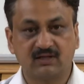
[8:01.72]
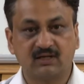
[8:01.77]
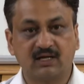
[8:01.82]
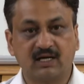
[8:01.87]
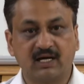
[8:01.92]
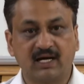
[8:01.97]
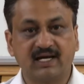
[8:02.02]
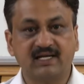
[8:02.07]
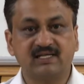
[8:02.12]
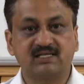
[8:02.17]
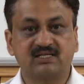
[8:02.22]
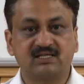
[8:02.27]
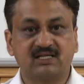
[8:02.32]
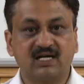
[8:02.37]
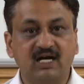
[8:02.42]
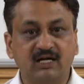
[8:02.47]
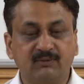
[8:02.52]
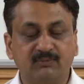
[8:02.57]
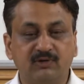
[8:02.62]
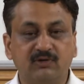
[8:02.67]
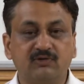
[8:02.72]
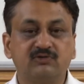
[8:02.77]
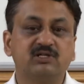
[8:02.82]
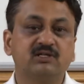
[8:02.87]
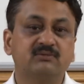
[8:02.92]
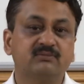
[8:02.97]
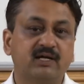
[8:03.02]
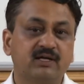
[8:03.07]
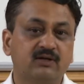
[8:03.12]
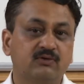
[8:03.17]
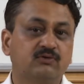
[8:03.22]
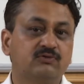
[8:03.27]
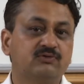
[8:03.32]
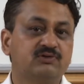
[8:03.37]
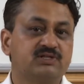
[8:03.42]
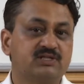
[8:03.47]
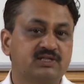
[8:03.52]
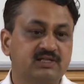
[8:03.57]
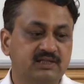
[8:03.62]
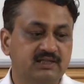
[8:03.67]
I start producing my own
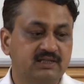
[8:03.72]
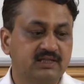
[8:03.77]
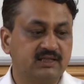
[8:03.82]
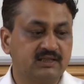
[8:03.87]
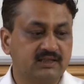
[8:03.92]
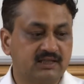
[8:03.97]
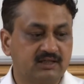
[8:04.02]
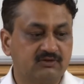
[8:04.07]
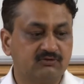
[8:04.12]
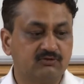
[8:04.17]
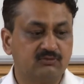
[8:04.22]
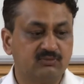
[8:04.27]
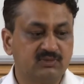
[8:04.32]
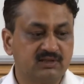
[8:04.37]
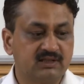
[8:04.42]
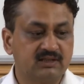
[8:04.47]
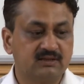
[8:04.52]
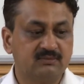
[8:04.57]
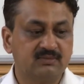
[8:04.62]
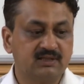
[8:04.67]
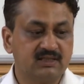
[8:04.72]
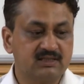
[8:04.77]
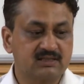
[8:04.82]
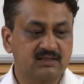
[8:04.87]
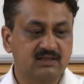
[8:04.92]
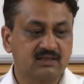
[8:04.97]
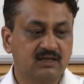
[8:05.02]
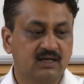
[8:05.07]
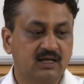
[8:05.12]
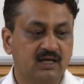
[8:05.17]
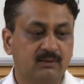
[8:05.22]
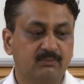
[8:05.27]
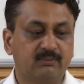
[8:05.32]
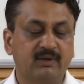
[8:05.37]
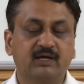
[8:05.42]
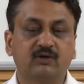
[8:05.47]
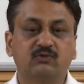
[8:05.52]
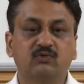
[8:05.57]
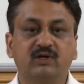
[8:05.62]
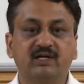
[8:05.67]
steel, then that would be termed as
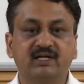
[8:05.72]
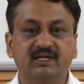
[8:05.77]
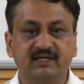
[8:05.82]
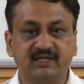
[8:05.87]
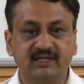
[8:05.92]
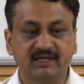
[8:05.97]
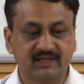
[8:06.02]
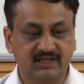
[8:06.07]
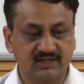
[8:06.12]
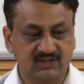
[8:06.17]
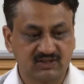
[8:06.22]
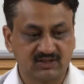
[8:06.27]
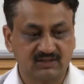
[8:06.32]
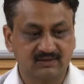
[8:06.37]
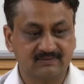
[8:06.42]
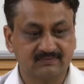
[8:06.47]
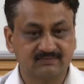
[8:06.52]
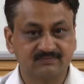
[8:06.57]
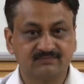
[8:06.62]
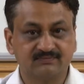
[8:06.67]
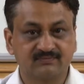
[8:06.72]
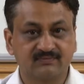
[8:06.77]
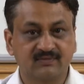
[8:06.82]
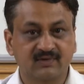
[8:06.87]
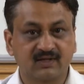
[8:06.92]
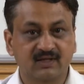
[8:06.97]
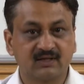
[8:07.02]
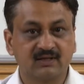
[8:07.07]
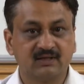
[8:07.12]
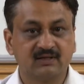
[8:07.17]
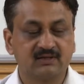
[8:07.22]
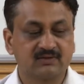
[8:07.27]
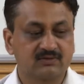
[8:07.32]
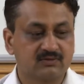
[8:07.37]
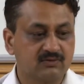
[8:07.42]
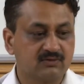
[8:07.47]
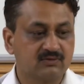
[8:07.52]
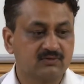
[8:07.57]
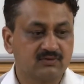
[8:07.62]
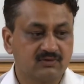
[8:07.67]
backward integration.
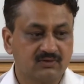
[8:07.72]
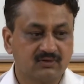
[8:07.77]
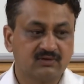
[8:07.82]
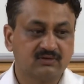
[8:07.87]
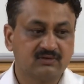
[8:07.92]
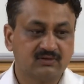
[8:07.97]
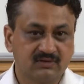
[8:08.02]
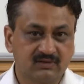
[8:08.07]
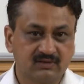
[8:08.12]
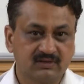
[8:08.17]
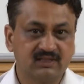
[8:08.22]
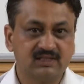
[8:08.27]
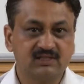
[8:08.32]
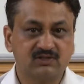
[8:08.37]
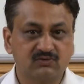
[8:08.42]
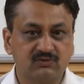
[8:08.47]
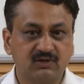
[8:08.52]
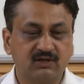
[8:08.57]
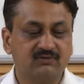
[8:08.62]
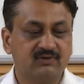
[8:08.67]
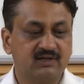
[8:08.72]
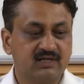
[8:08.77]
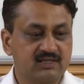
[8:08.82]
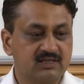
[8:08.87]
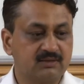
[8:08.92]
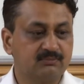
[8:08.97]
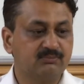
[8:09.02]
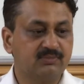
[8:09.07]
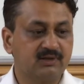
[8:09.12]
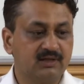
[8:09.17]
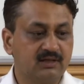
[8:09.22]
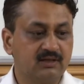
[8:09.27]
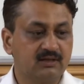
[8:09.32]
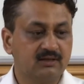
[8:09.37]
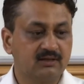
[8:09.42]
So, these two are very simple,